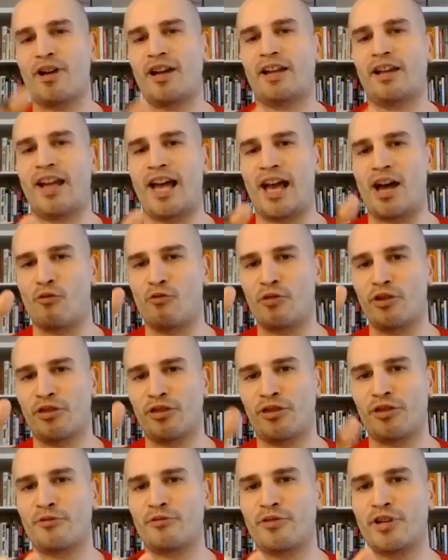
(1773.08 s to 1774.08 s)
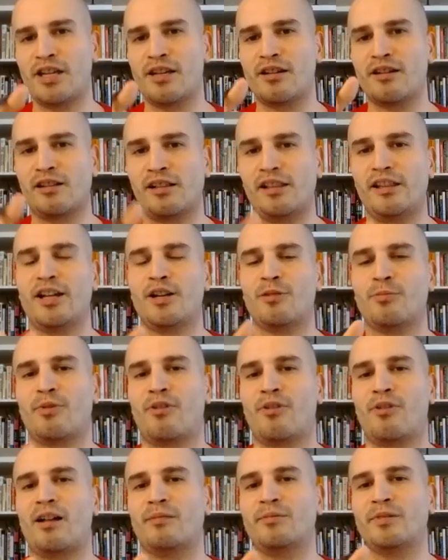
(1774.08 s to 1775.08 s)
right now, with three clear
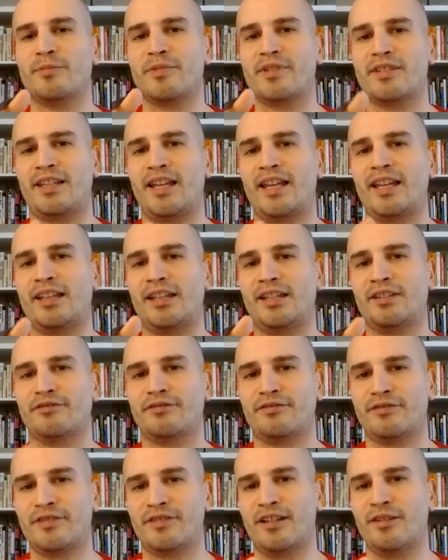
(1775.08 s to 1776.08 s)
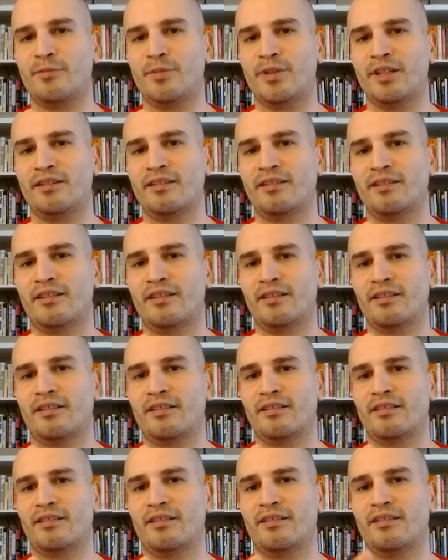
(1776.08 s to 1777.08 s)
problems standing in front of me,
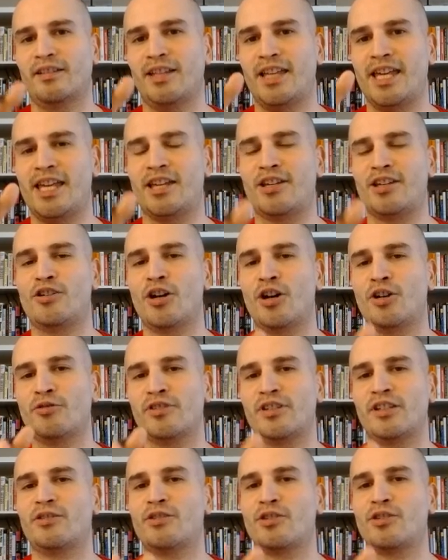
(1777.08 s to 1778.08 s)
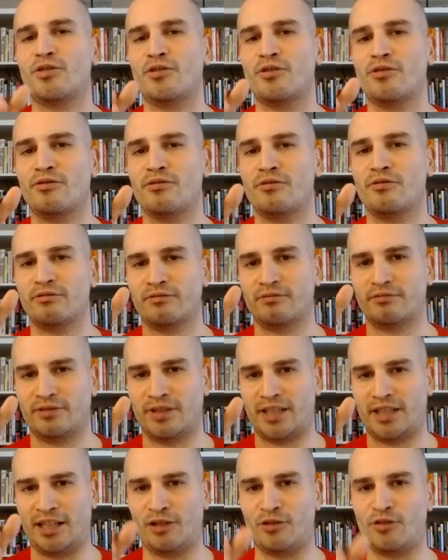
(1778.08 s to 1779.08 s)
it goes into
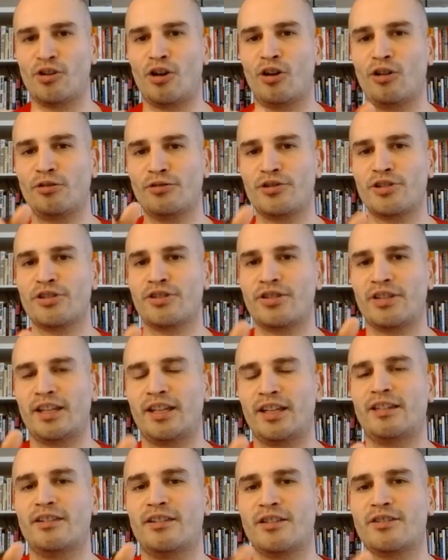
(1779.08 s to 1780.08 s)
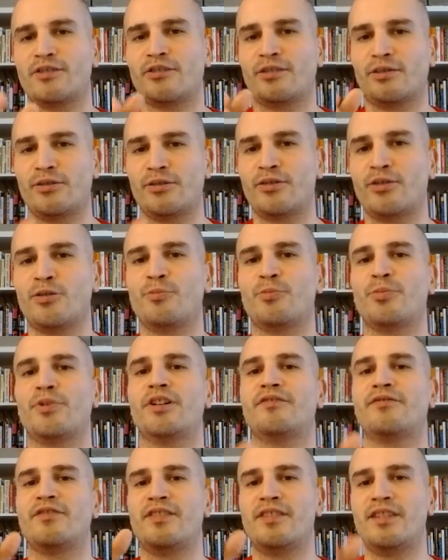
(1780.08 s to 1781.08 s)
and indulges in this loop
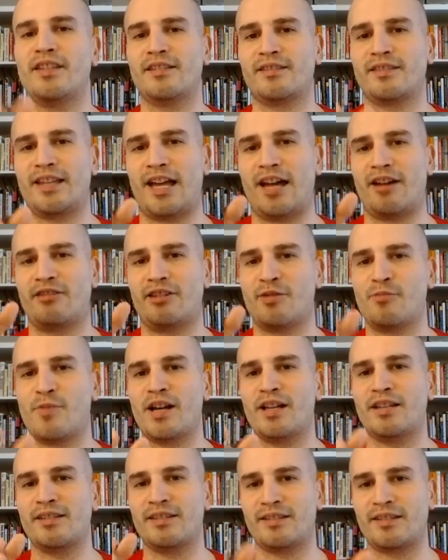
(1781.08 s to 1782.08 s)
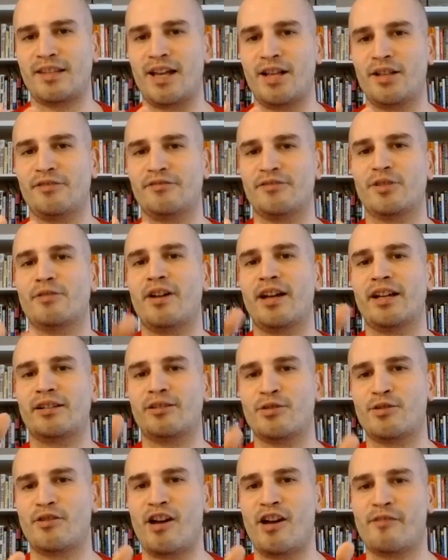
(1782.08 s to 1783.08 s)
of discounting myself so I
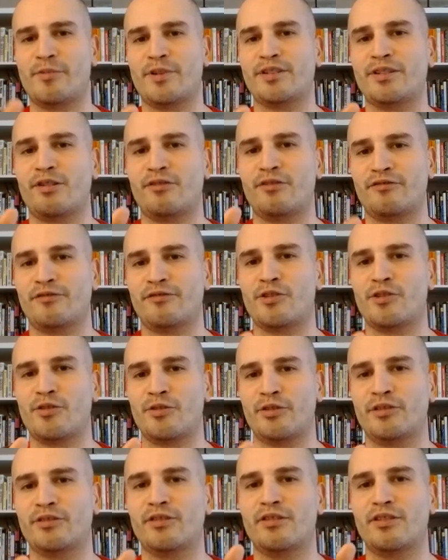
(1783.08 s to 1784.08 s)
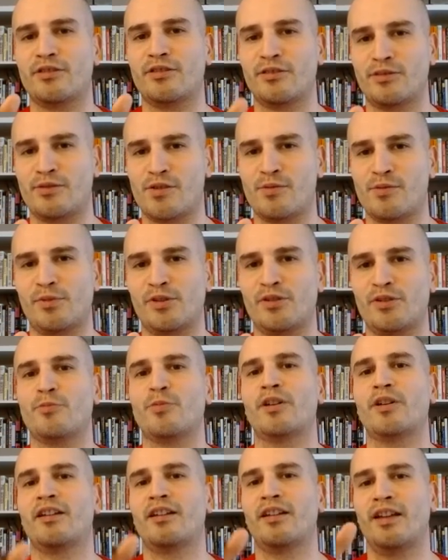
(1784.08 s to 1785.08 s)
can drive myself further into this doom
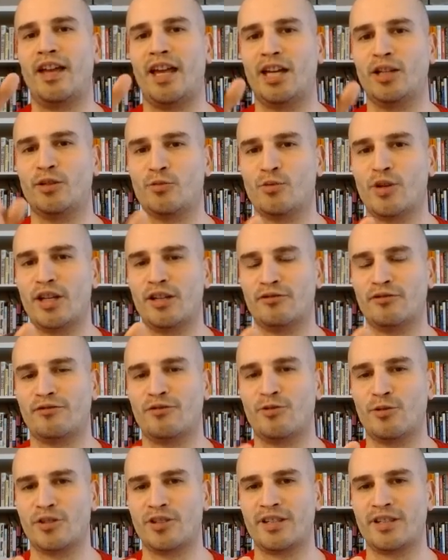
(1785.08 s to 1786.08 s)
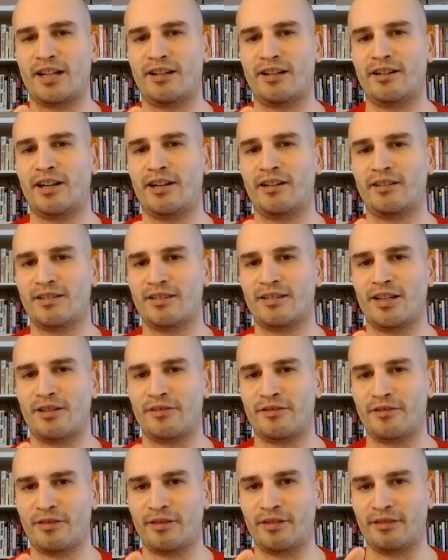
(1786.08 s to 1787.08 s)
loop and mm-hmm. reinforce that inherent
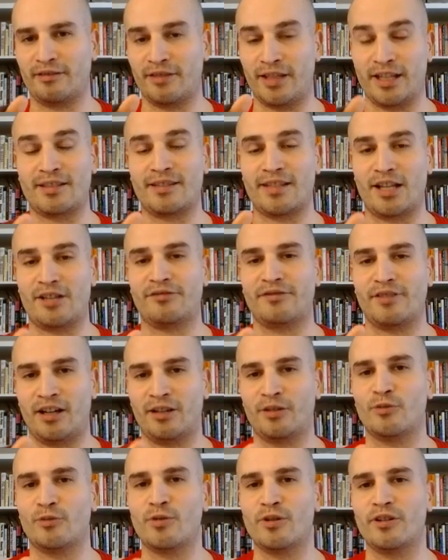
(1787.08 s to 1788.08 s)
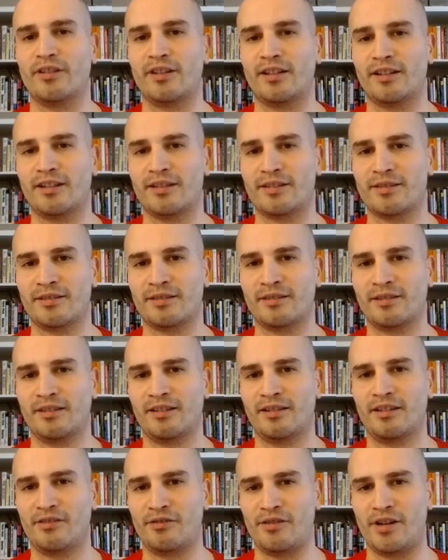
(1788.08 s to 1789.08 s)
self like self unworthiness
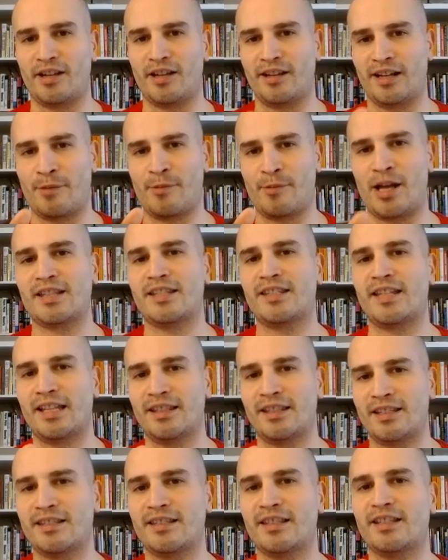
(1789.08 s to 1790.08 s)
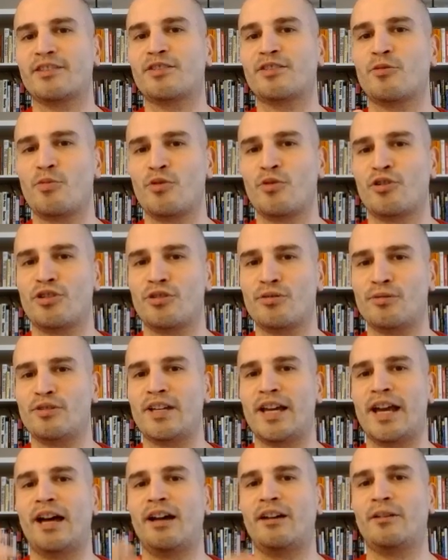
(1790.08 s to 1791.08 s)
right yes. and i'm not saying these things to put you
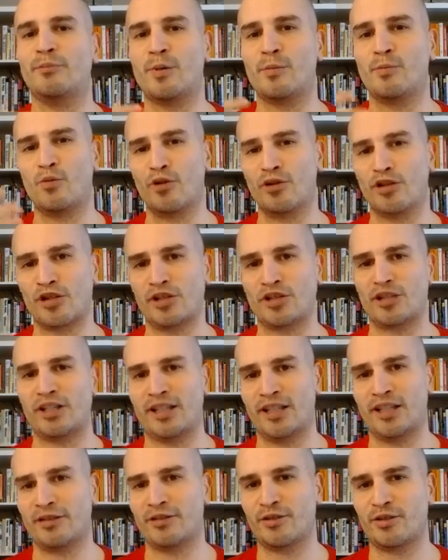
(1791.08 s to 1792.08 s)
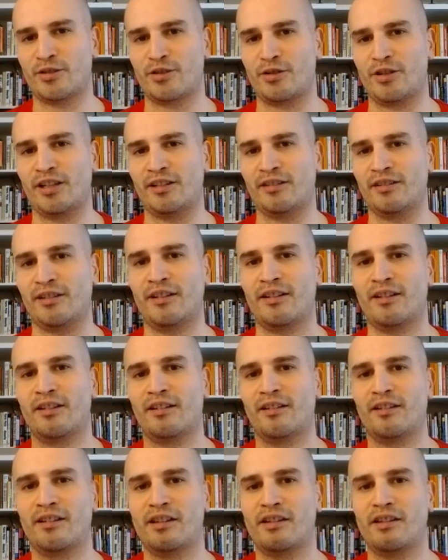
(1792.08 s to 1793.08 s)
down but more just to yeah, illustrate
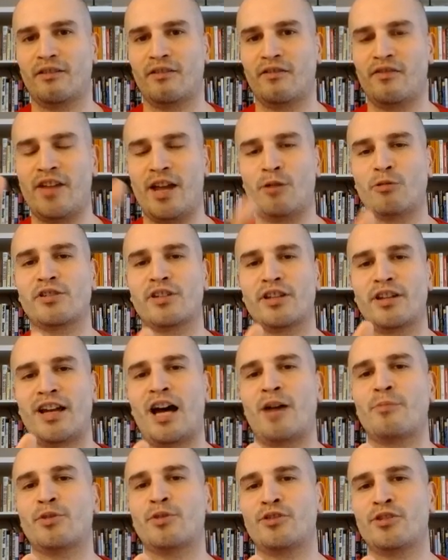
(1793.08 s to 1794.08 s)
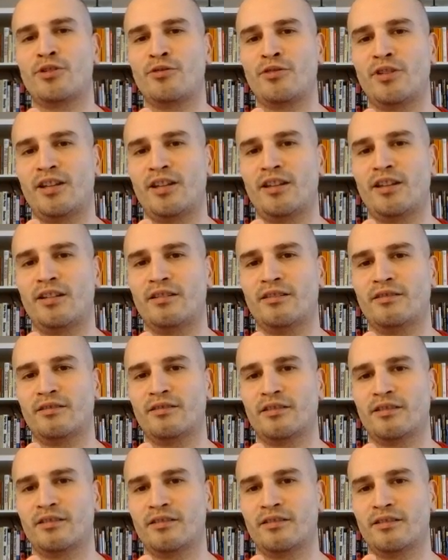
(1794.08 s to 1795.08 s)
mm-hmm. there was an opportunity
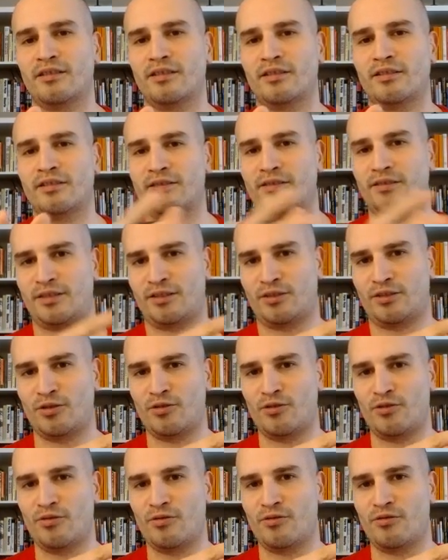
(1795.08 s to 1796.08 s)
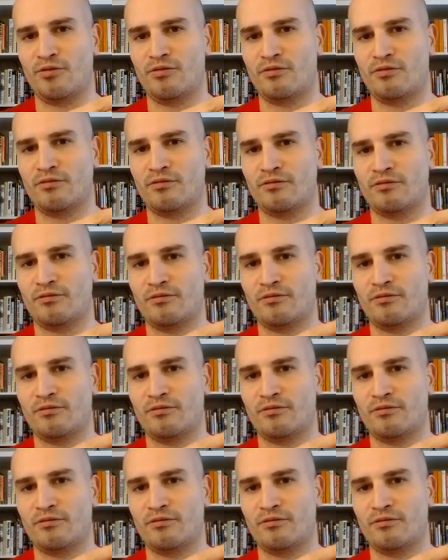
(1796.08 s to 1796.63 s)
to